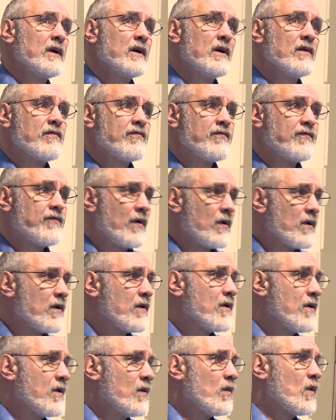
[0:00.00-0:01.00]

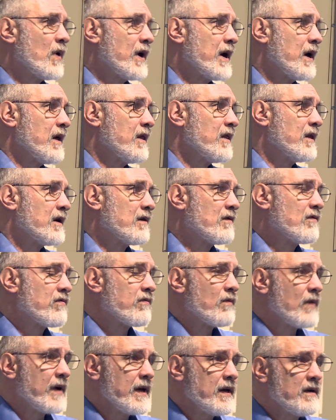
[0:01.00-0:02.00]
far and away the
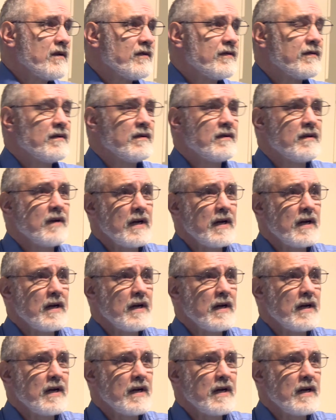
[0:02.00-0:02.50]
greatest